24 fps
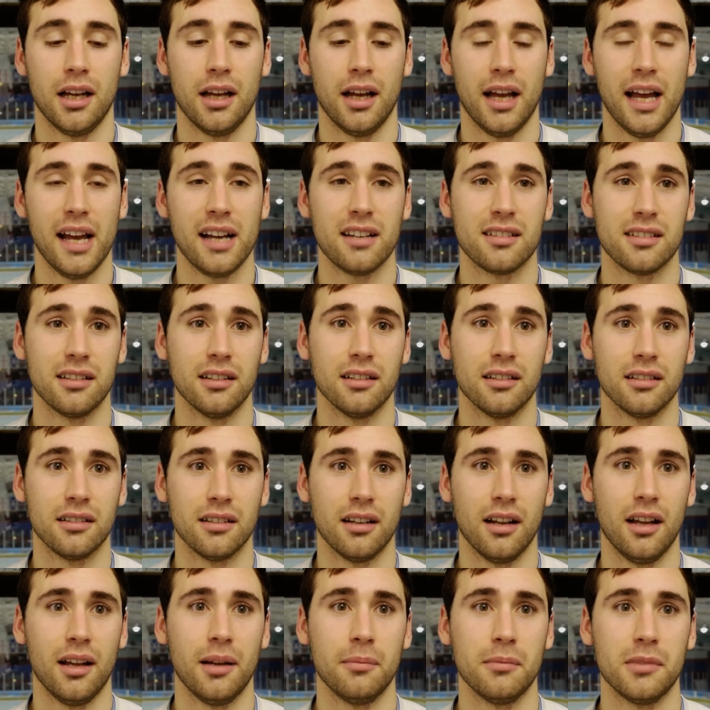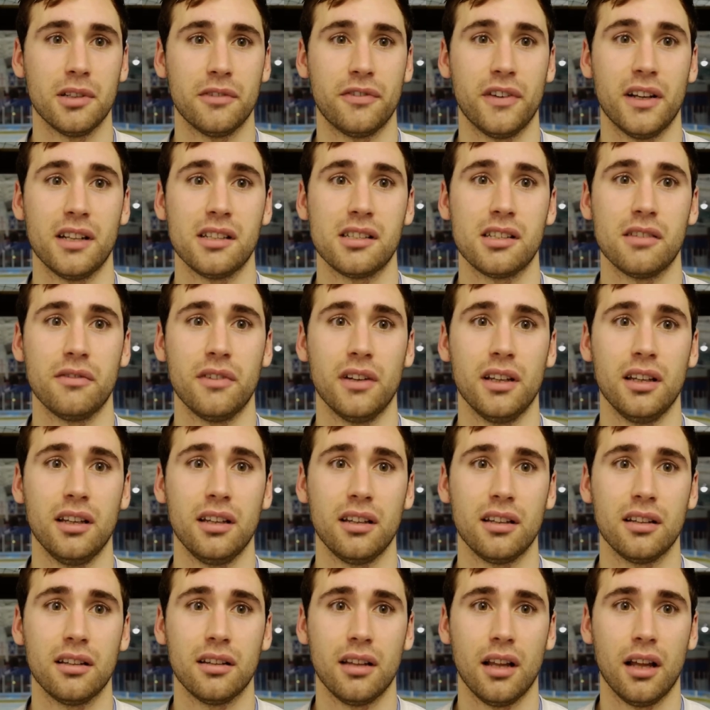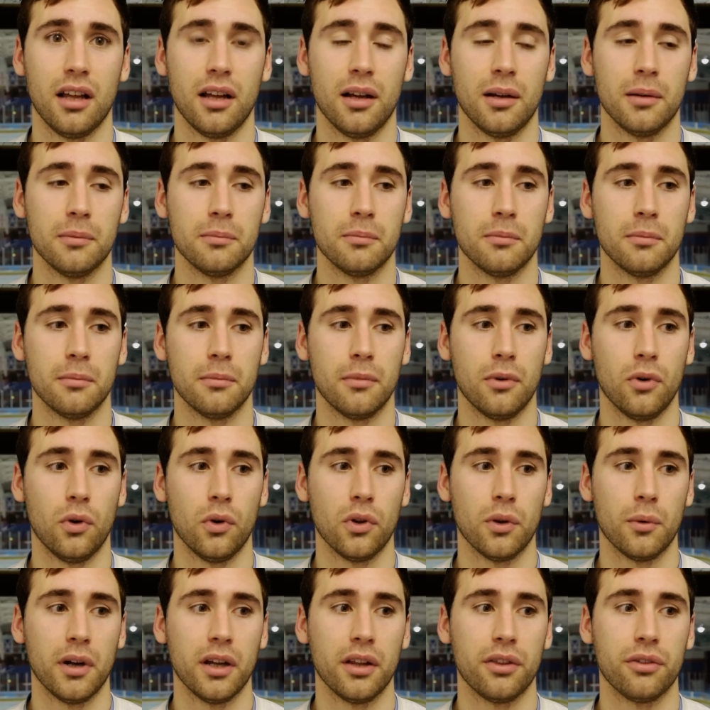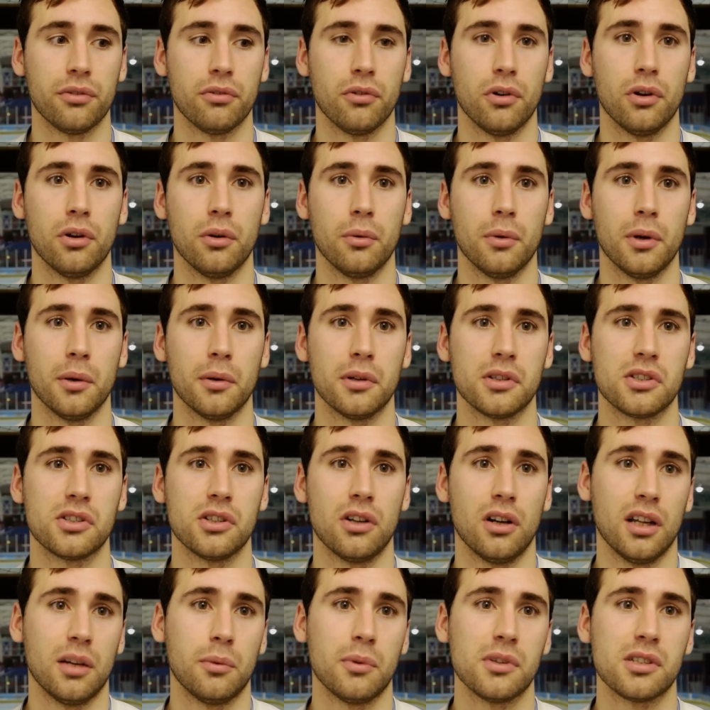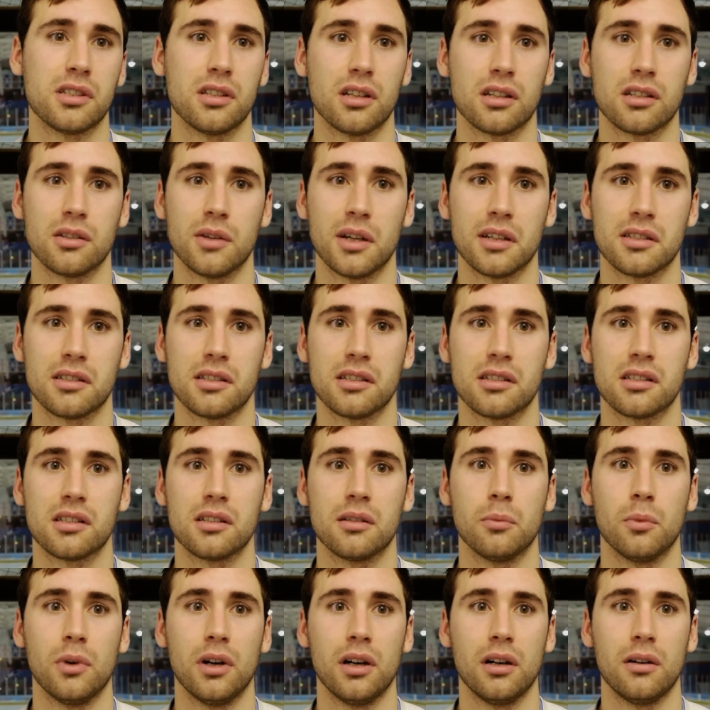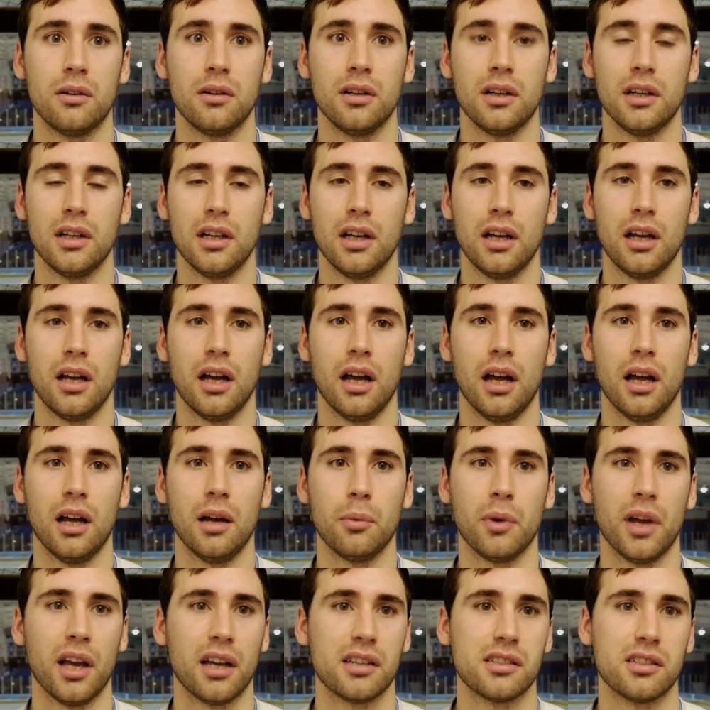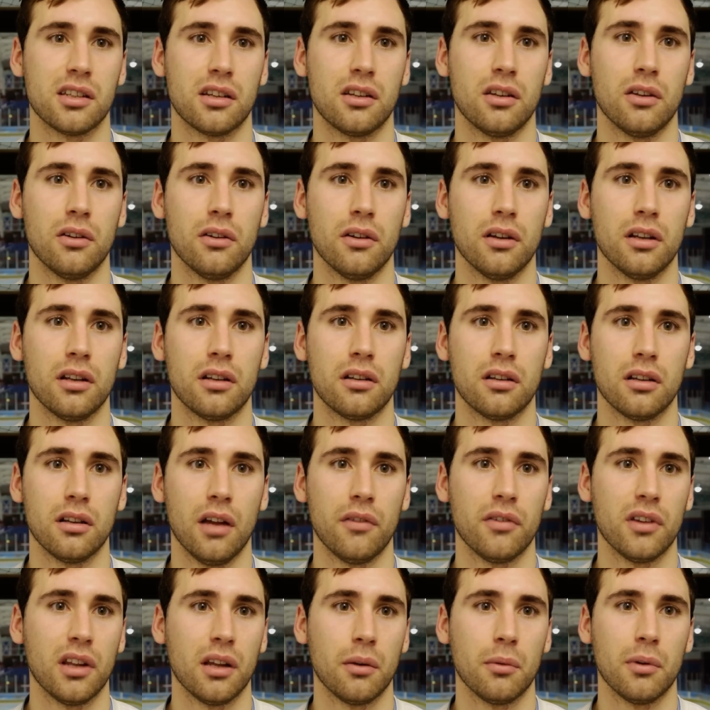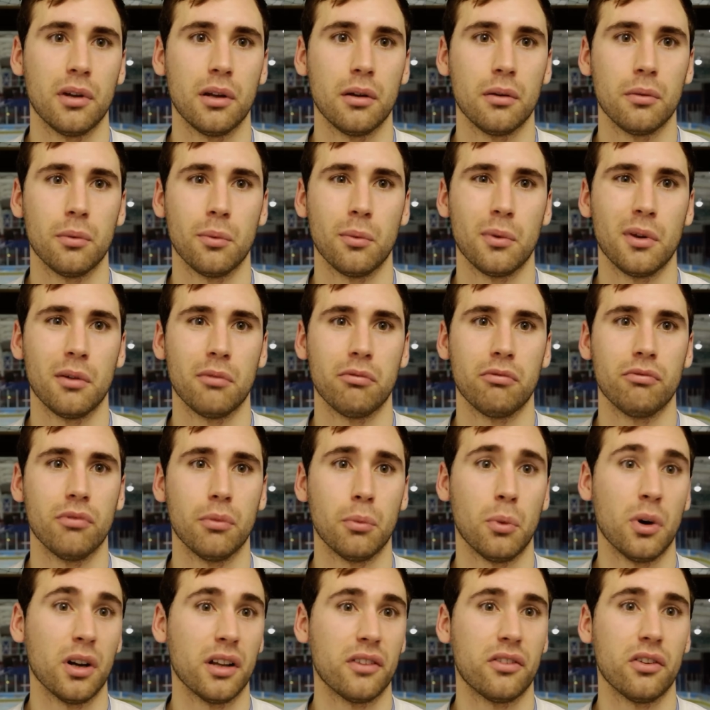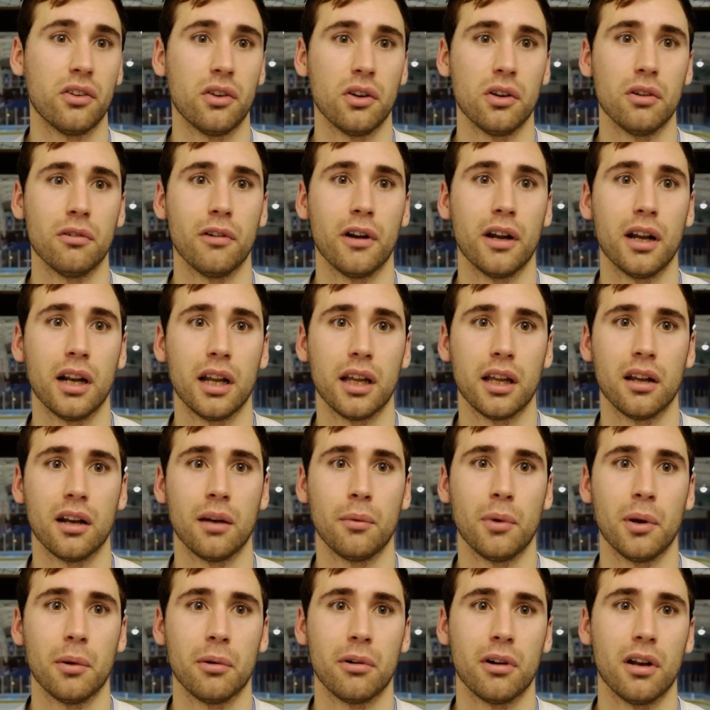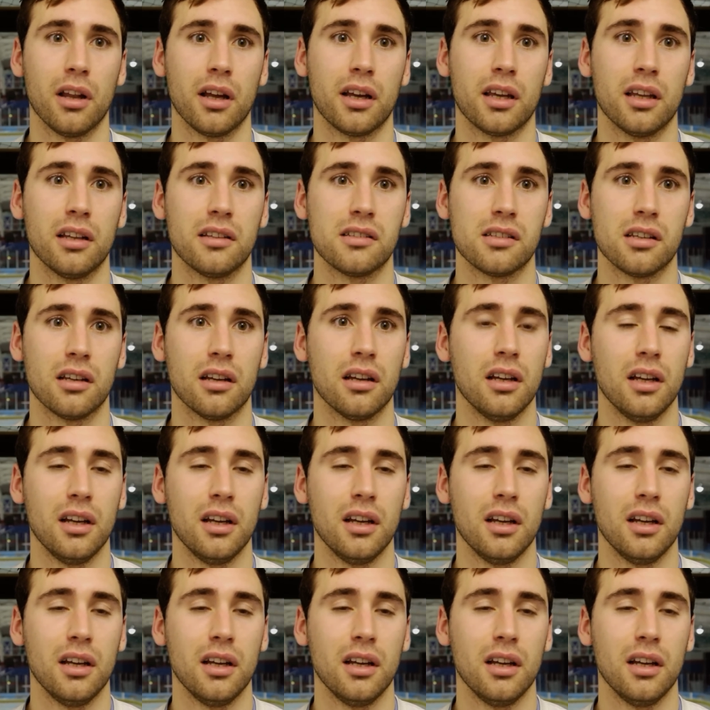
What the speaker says: Excellent. Defensively, all the way through, we were solid. We stuck to our system well. We executed everything we wanted to do, really, and we were unlucky to